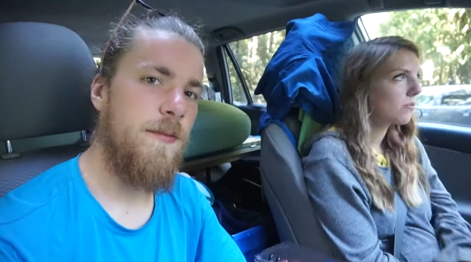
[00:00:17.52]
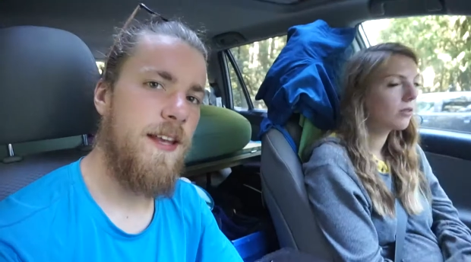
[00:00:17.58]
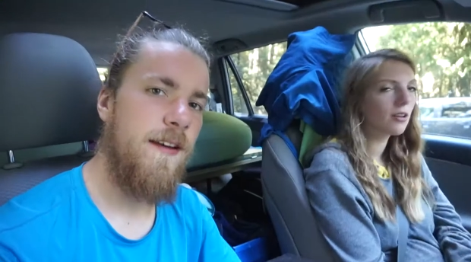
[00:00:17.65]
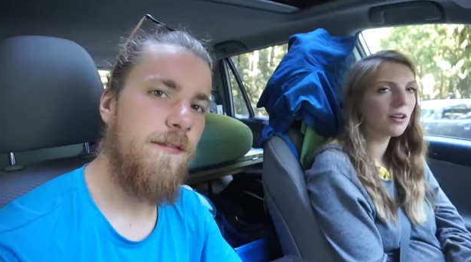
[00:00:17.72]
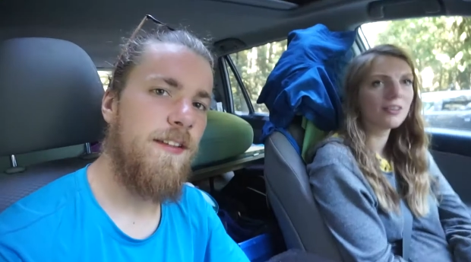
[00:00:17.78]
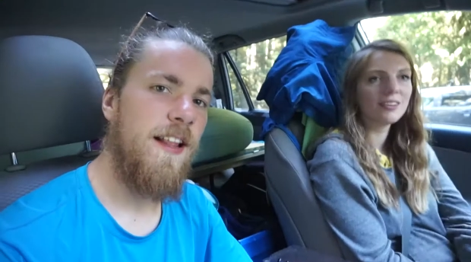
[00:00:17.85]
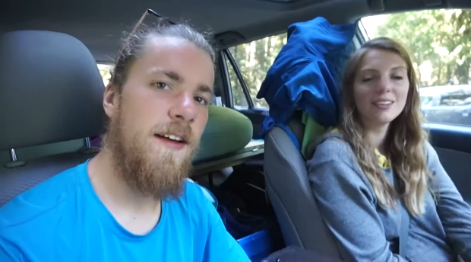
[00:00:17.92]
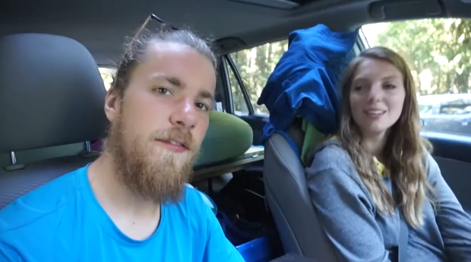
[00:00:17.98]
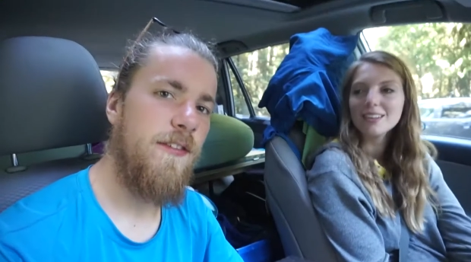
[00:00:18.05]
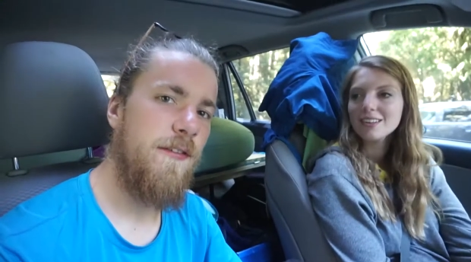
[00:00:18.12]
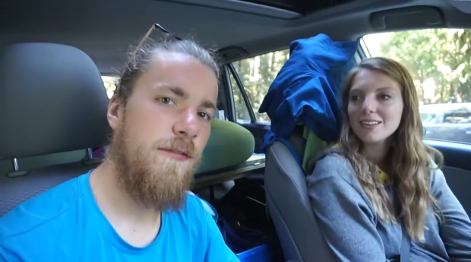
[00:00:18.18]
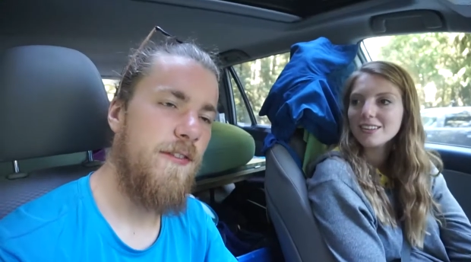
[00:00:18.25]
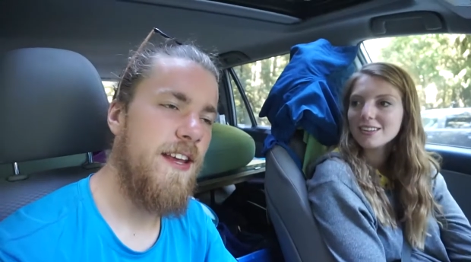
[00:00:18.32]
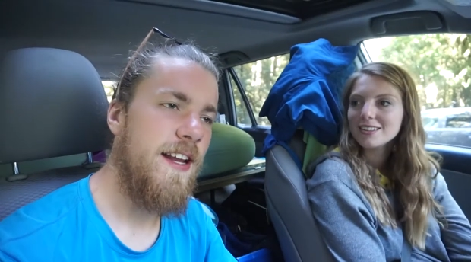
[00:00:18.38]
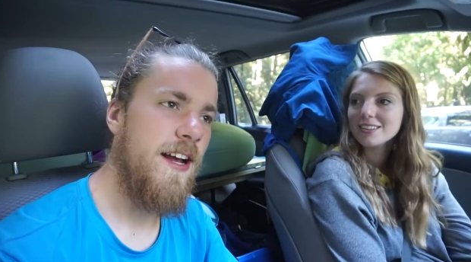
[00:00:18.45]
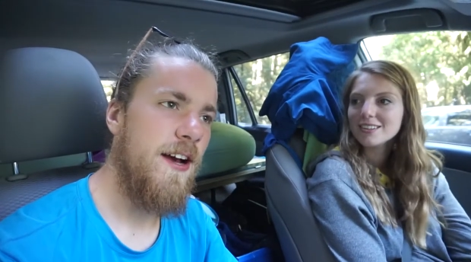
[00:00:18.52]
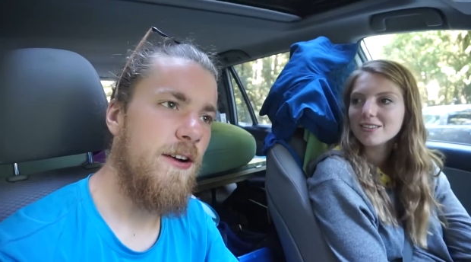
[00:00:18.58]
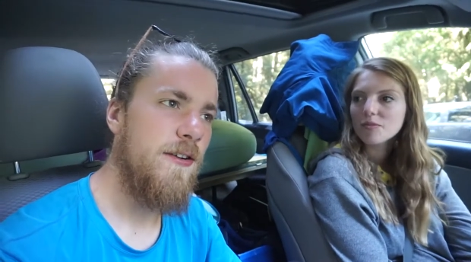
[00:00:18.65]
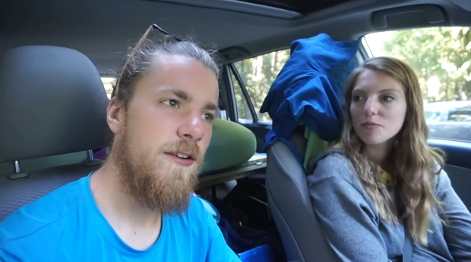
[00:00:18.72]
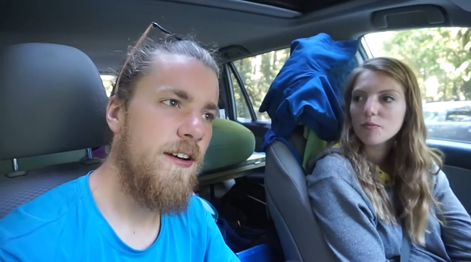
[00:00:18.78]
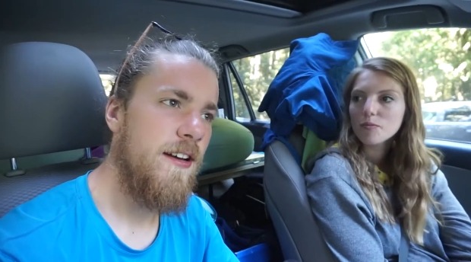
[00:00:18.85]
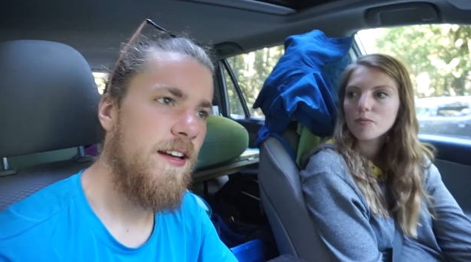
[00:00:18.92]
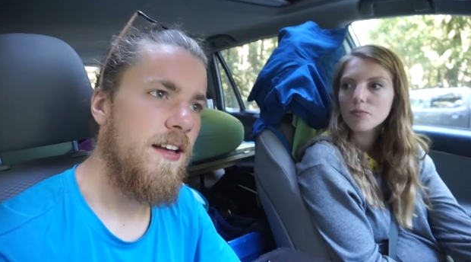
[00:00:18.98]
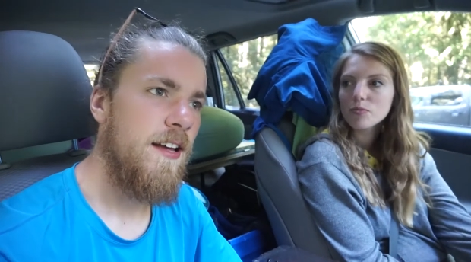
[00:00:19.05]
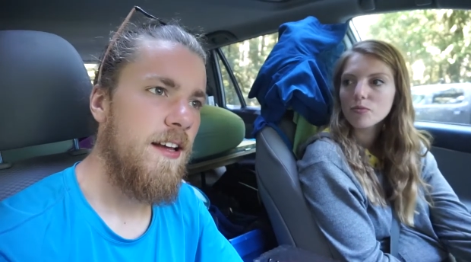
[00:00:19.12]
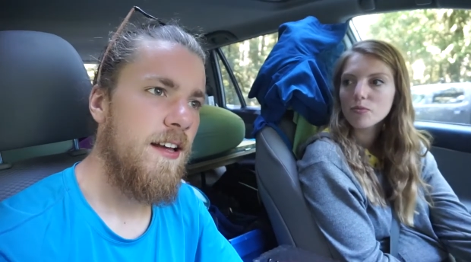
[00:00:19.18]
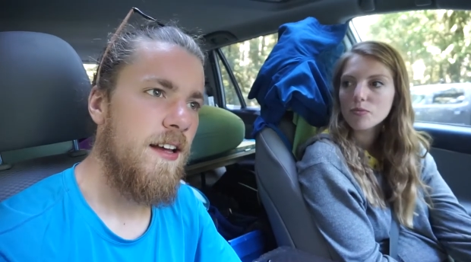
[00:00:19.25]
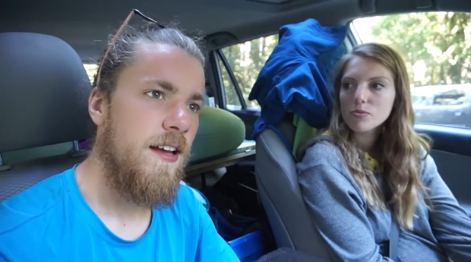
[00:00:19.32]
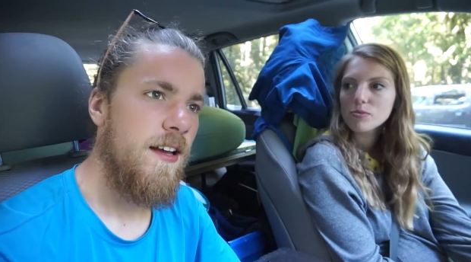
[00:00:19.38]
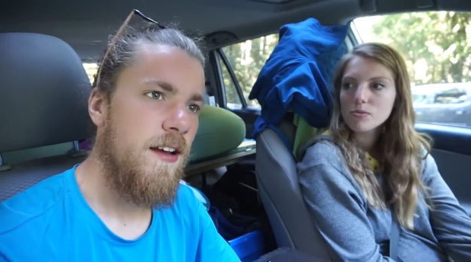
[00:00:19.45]
Speaker 1: we have left Tofino.
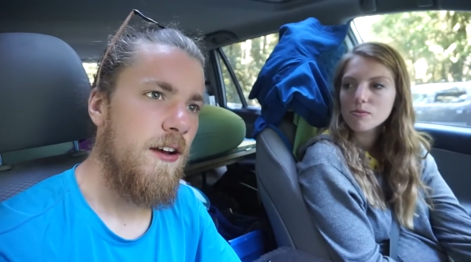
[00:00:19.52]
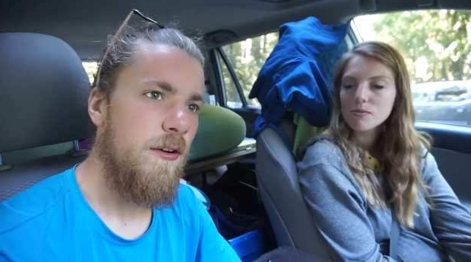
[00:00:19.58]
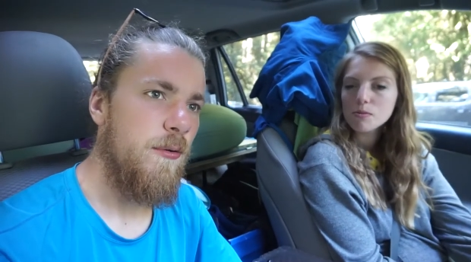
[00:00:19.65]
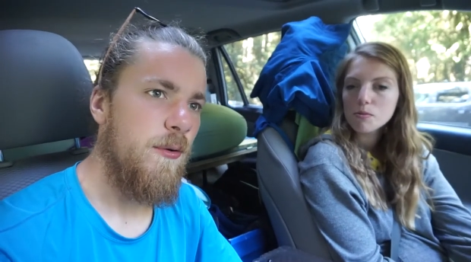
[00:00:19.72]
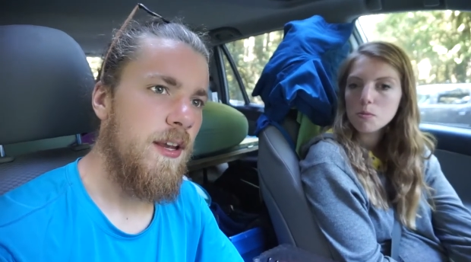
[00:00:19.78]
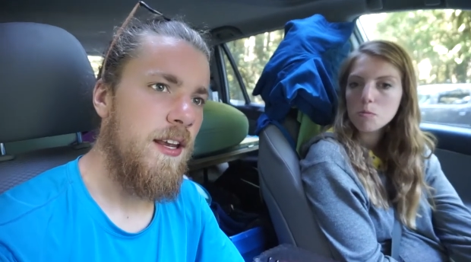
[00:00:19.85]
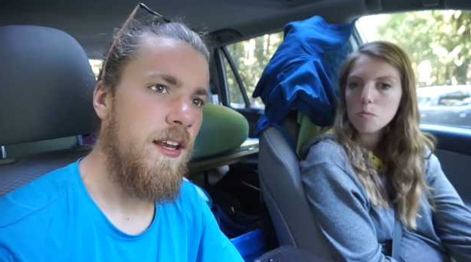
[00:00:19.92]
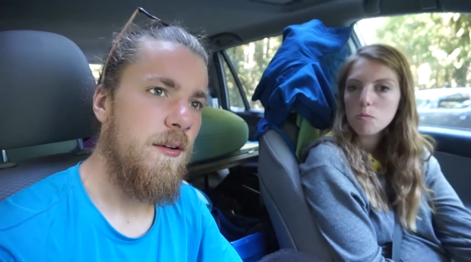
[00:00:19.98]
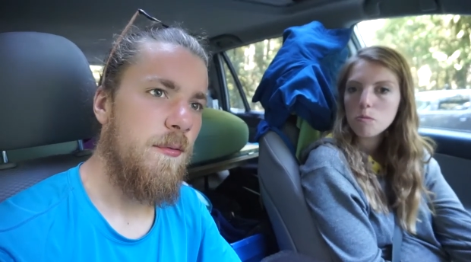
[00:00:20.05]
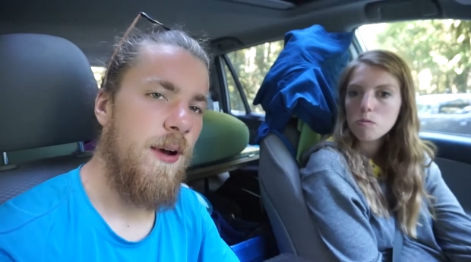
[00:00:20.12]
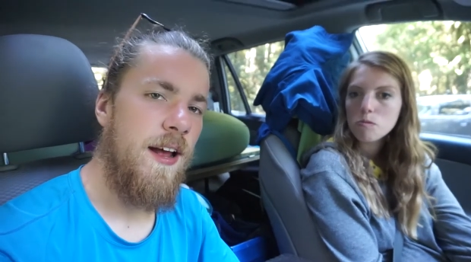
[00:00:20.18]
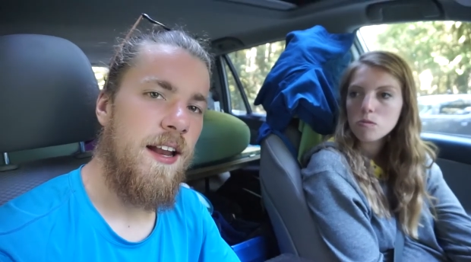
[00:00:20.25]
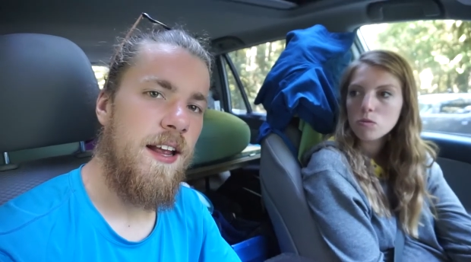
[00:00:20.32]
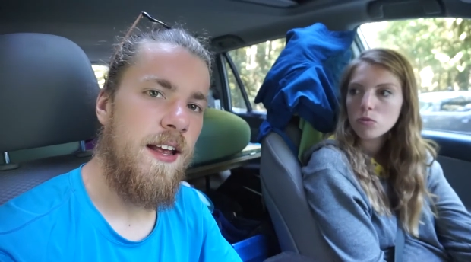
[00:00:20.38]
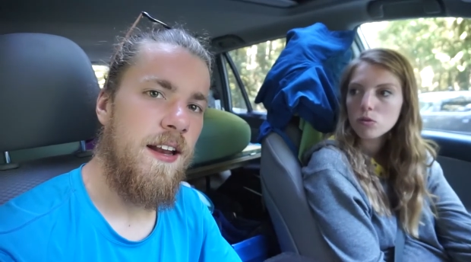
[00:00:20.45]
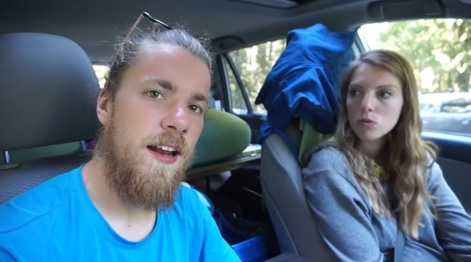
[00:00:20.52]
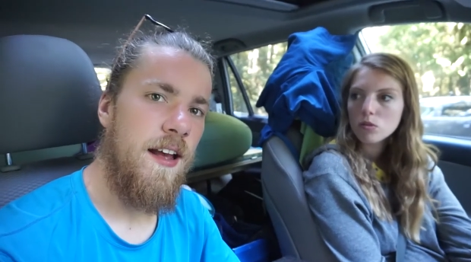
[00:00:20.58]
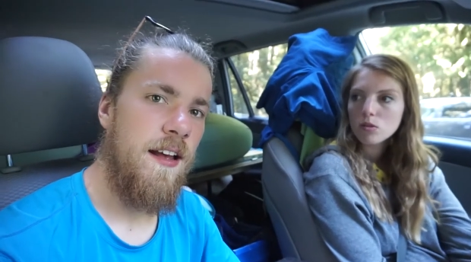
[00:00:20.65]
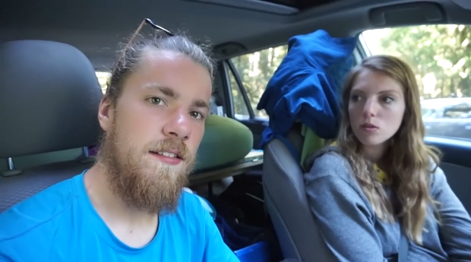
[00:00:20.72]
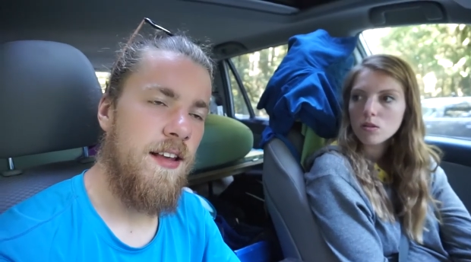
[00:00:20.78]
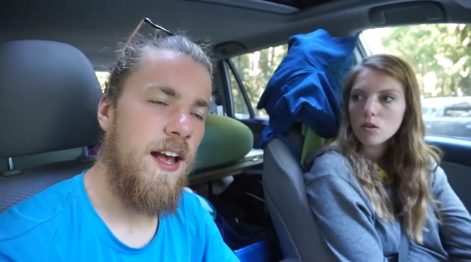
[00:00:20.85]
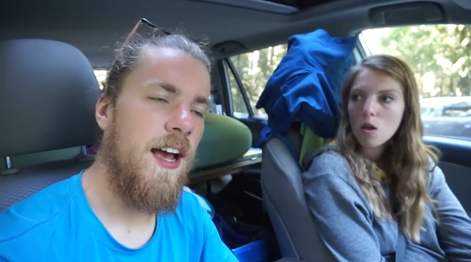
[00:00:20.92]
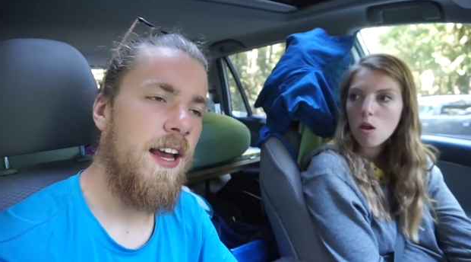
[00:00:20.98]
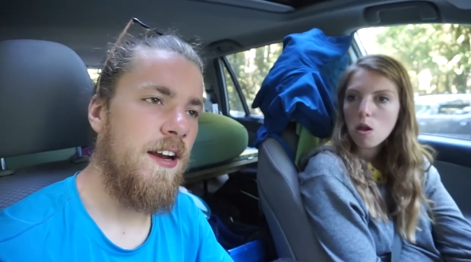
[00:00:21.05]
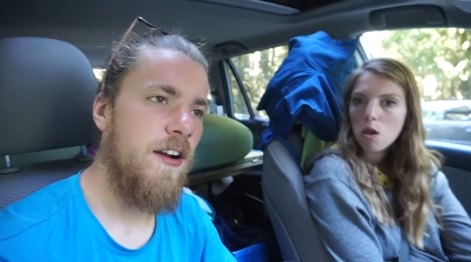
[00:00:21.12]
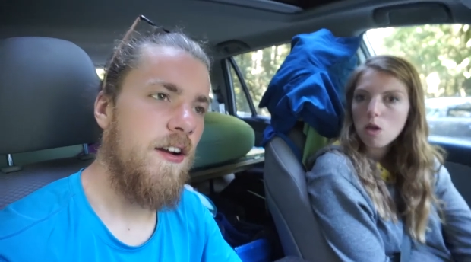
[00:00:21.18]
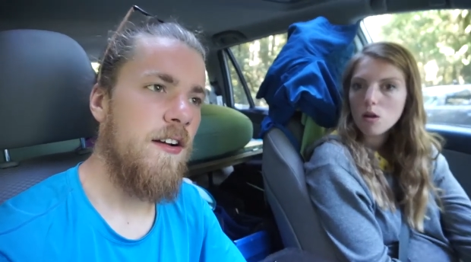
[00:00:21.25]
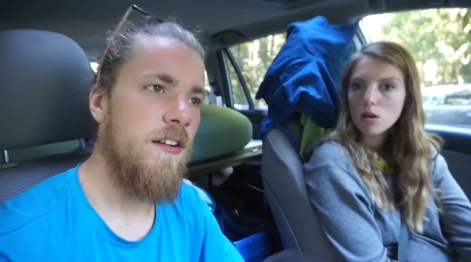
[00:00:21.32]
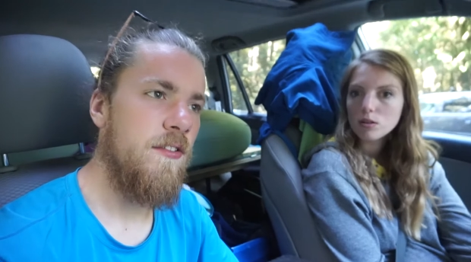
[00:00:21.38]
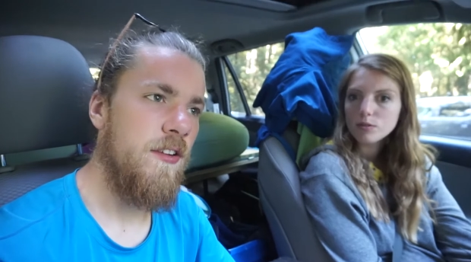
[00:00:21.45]
We went in as
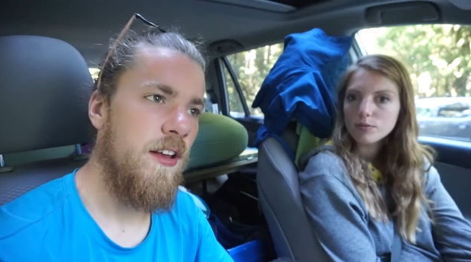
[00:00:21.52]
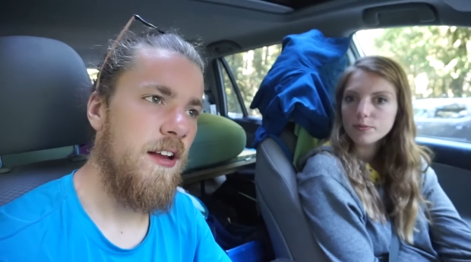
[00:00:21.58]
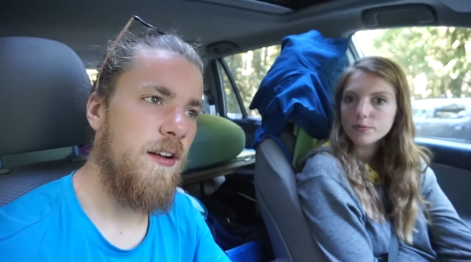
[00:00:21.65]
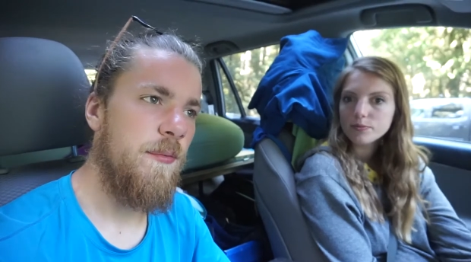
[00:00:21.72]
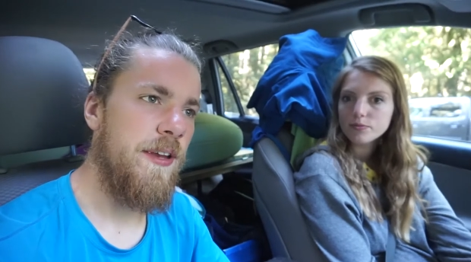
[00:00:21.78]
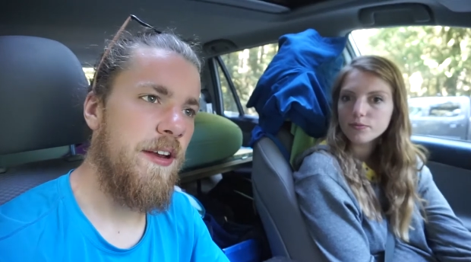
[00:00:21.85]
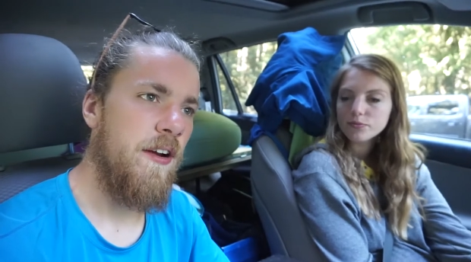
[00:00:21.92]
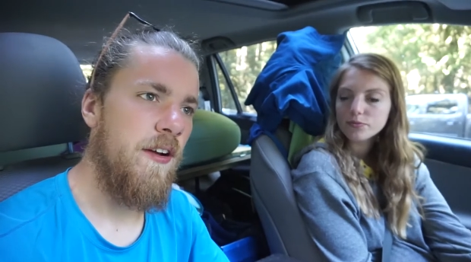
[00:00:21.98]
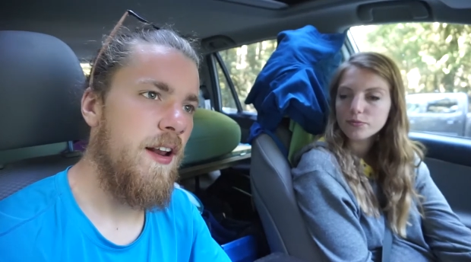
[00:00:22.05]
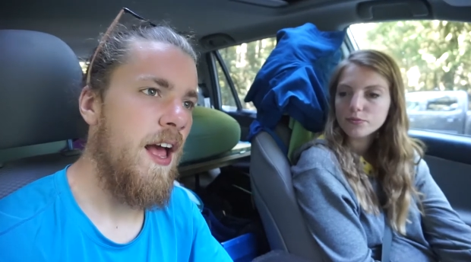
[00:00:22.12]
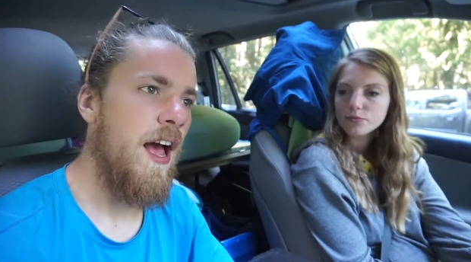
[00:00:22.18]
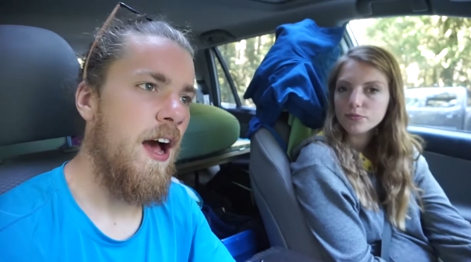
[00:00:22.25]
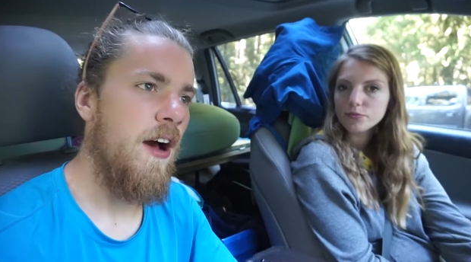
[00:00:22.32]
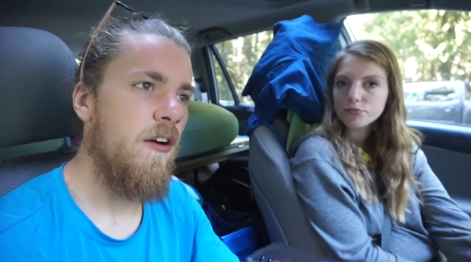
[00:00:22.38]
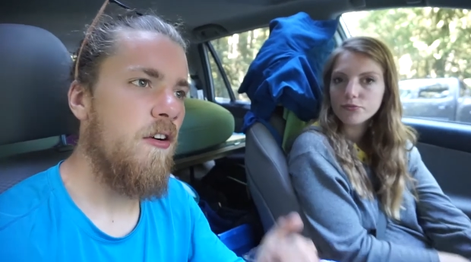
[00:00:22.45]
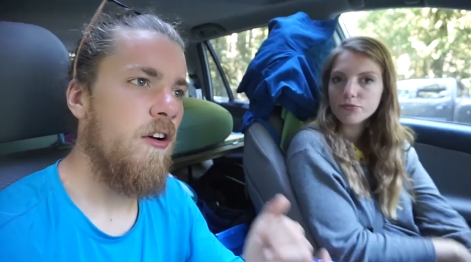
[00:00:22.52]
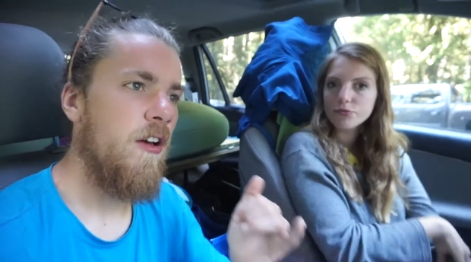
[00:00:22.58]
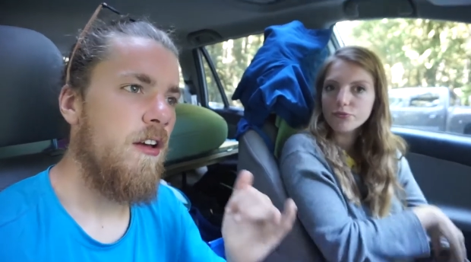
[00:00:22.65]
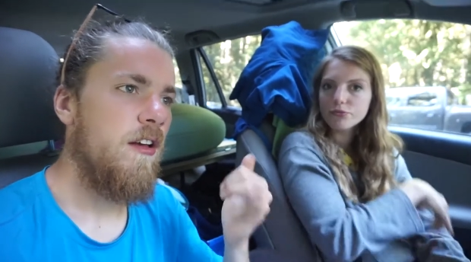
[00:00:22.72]
hikers and we are now